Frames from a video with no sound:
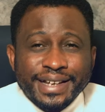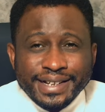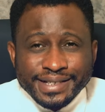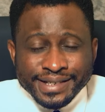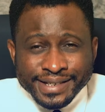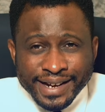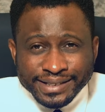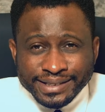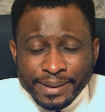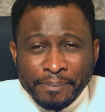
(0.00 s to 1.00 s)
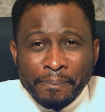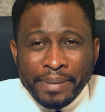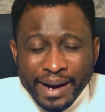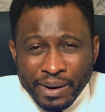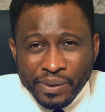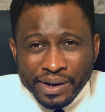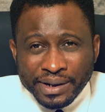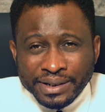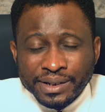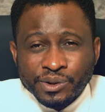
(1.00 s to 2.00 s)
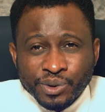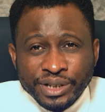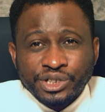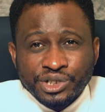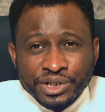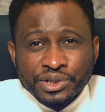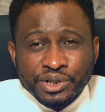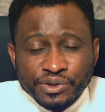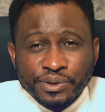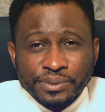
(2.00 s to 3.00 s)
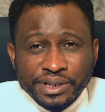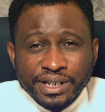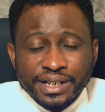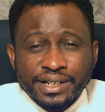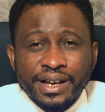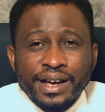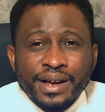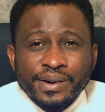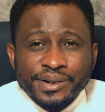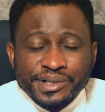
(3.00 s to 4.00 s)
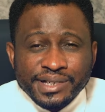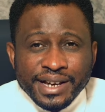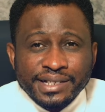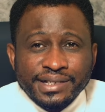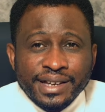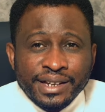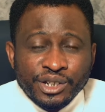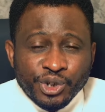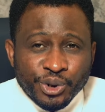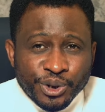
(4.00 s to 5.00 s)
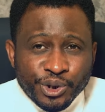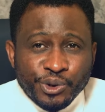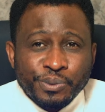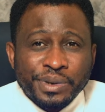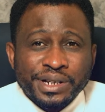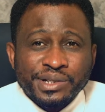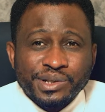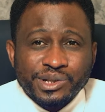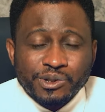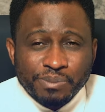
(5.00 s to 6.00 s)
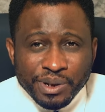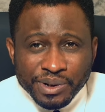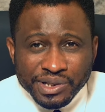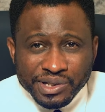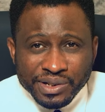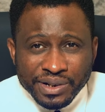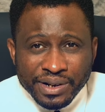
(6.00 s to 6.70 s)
The exact same power that raised Jesus from the dead resides in your human spirit.